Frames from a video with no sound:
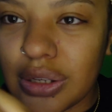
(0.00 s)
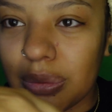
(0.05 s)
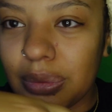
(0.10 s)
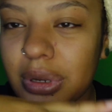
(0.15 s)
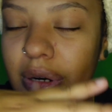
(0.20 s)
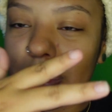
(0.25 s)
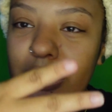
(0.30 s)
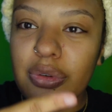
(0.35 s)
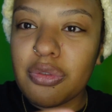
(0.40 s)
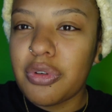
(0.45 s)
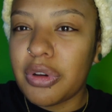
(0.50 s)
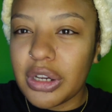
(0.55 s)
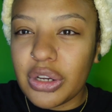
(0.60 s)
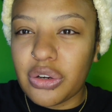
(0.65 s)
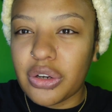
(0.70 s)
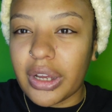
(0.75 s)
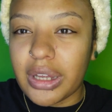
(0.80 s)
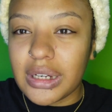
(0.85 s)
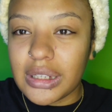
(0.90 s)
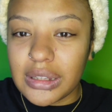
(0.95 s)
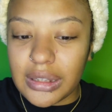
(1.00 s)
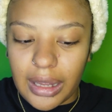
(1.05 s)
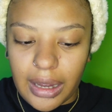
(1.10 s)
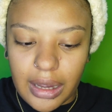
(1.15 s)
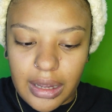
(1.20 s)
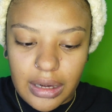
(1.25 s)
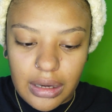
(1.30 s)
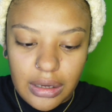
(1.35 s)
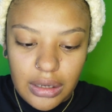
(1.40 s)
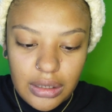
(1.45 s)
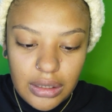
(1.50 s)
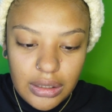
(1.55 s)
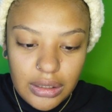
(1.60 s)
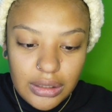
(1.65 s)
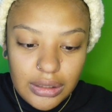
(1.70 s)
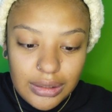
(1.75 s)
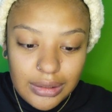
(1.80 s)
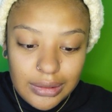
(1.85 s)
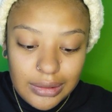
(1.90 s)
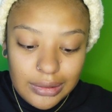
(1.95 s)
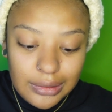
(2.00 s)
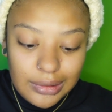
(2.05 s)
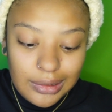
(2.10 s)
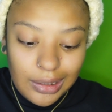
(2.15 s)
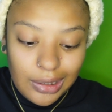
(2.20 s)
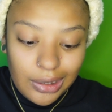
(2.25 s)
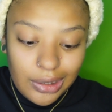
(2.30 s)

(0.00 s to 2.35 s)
I'm going to be recreating that. Now,